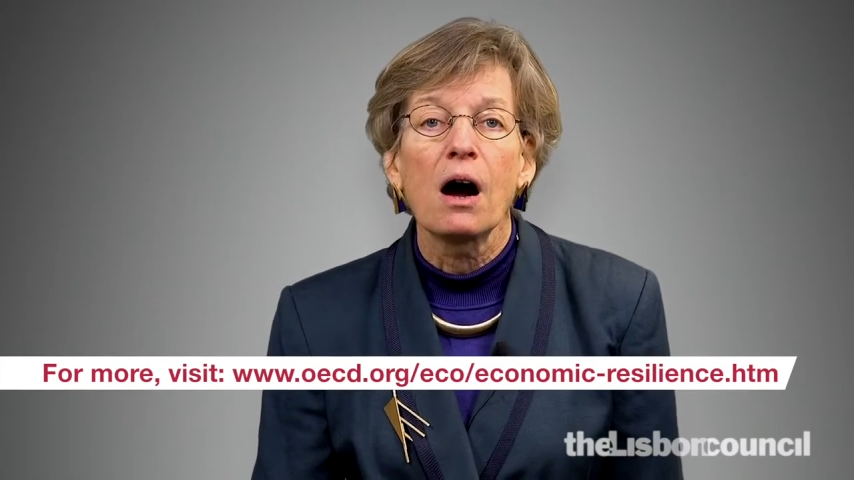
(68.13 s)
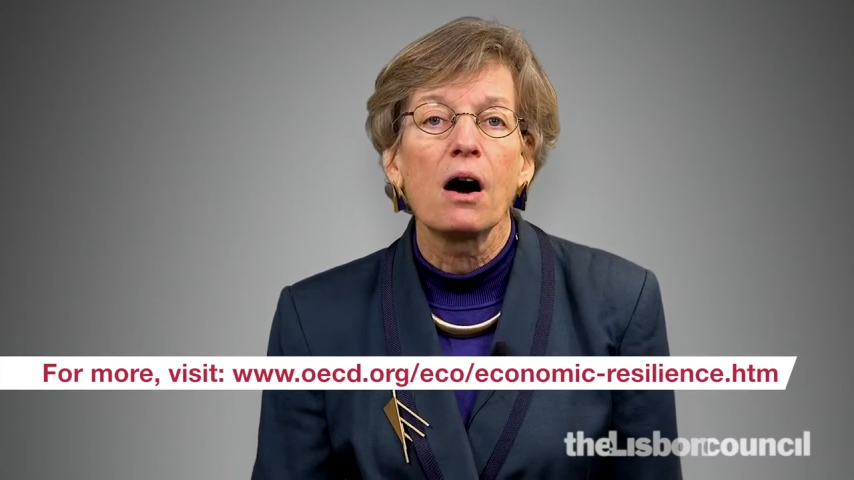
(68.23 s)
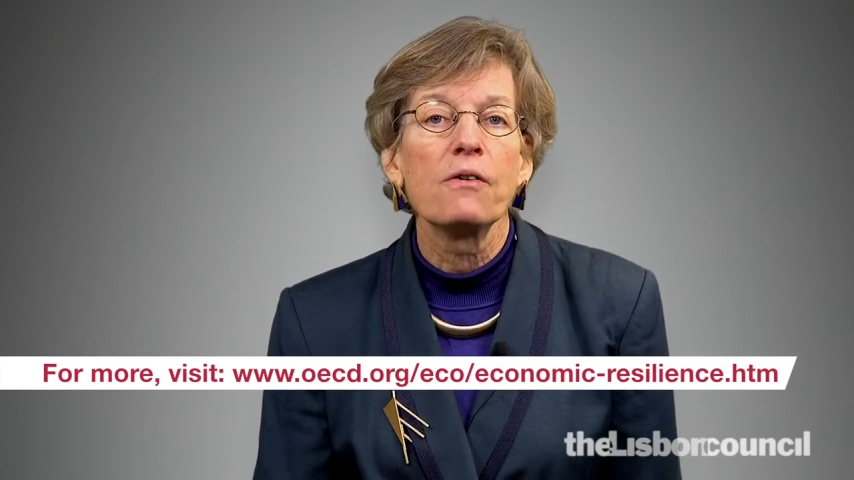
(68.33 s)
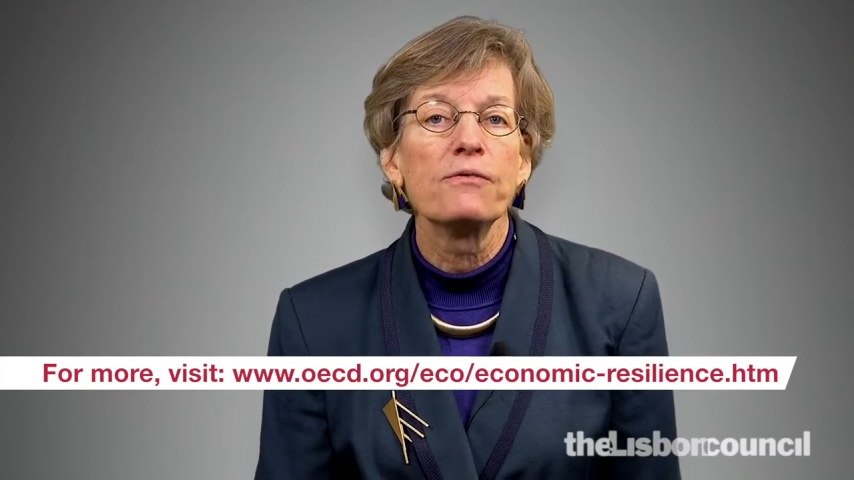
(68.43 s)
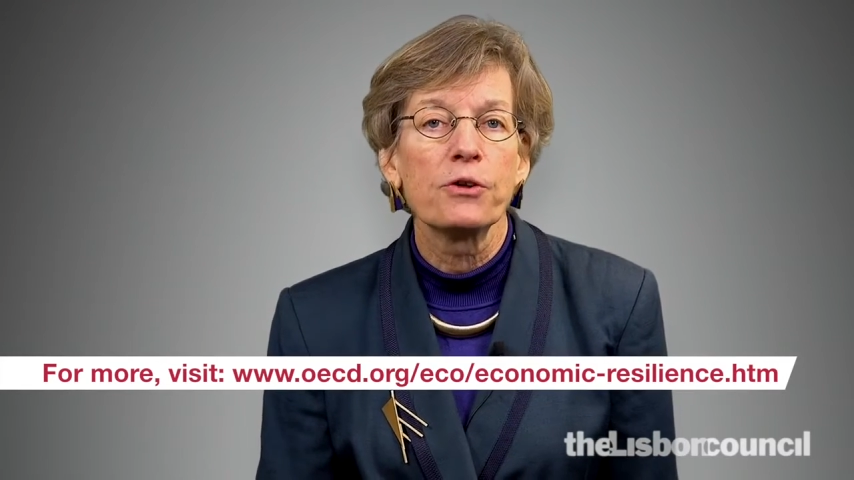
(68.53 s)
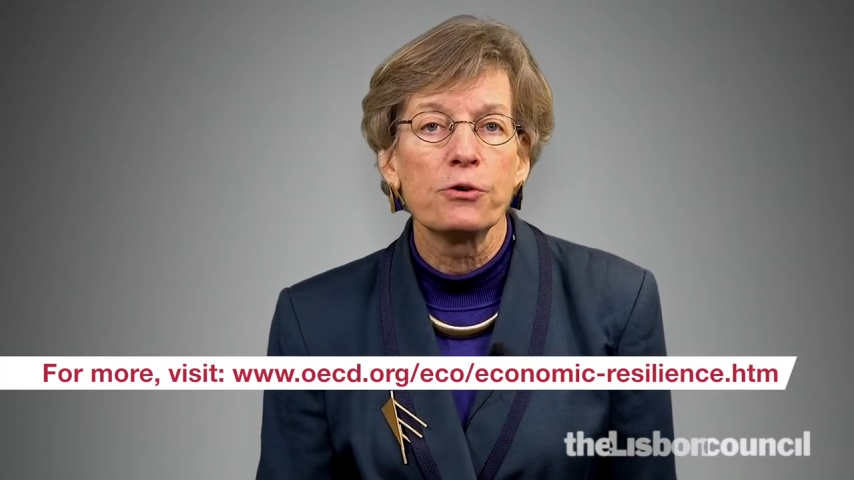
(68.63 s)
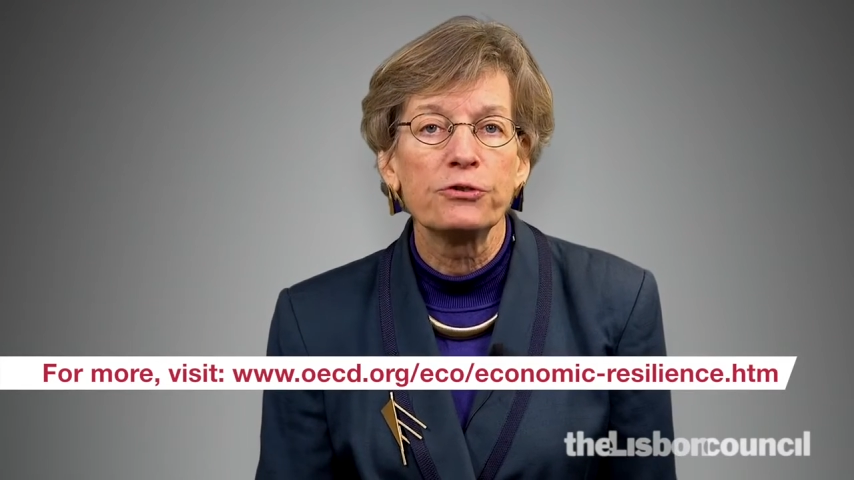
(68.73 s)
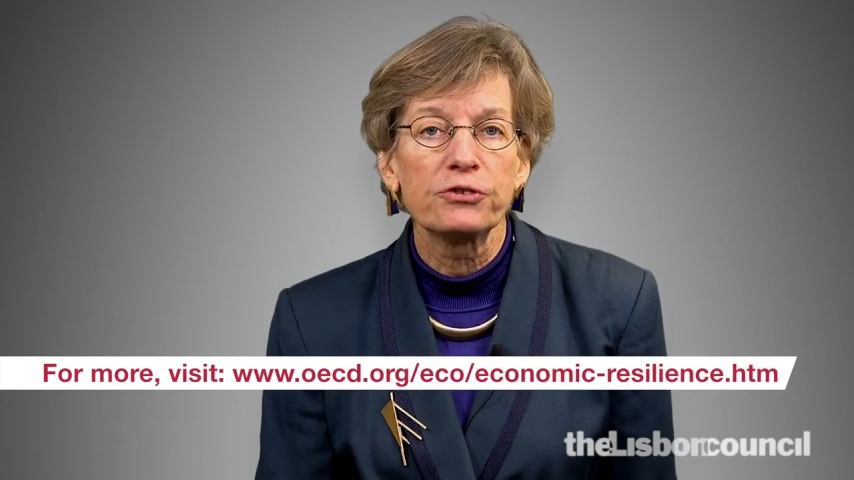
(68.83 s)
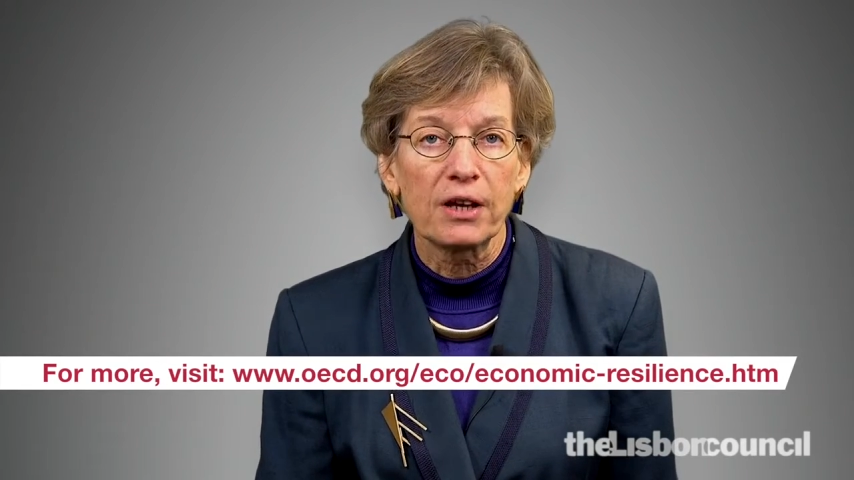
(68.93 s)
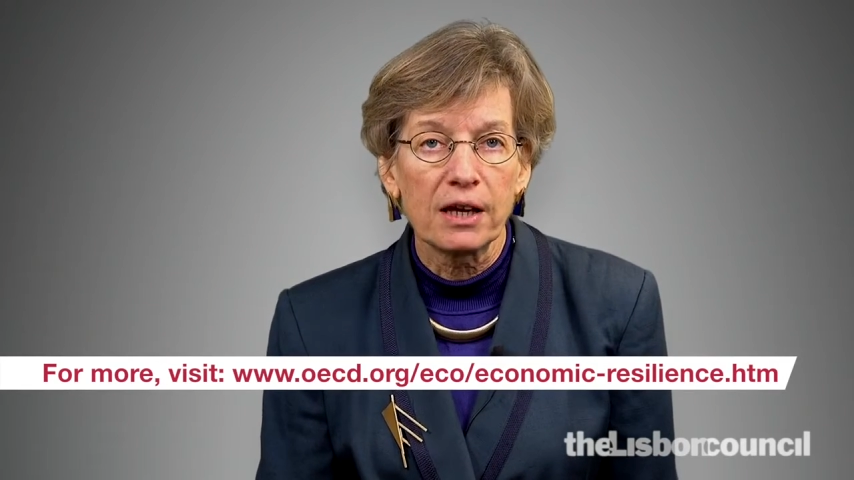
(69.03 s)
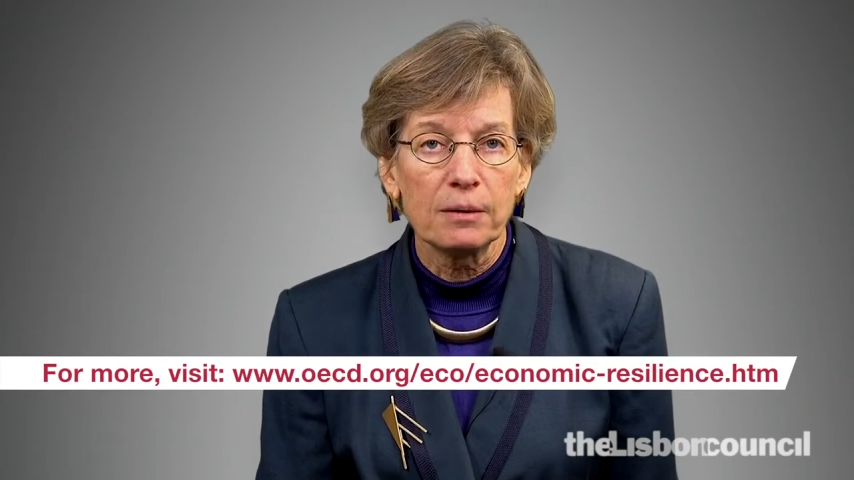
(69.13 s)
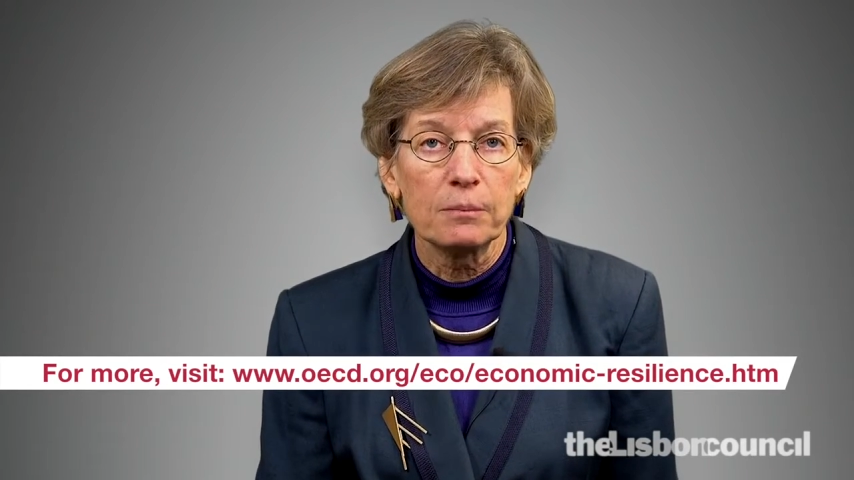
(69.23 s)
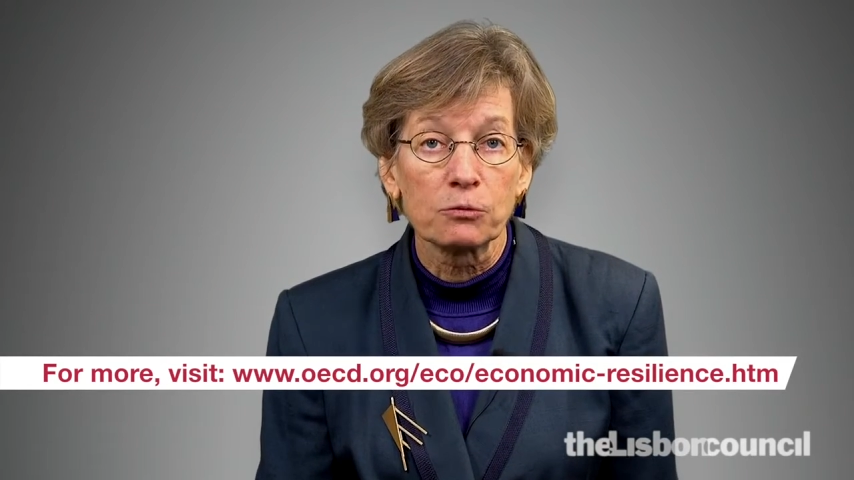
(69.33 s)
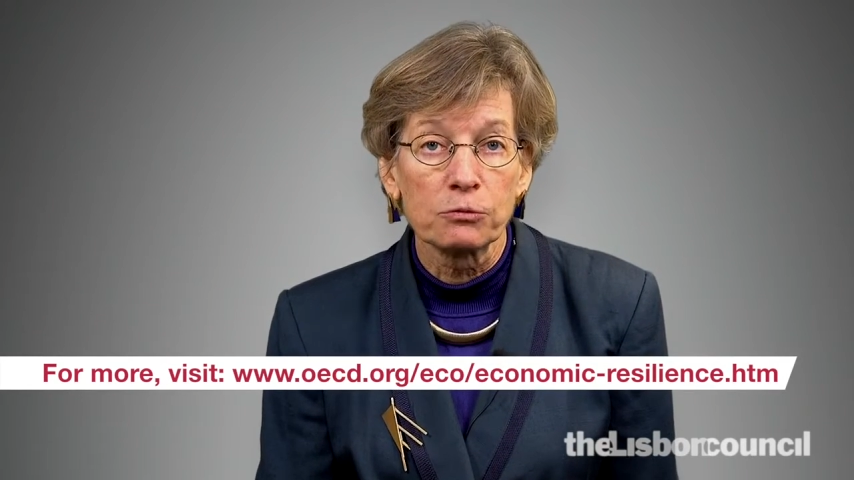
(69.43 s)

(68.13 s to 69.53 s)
of those same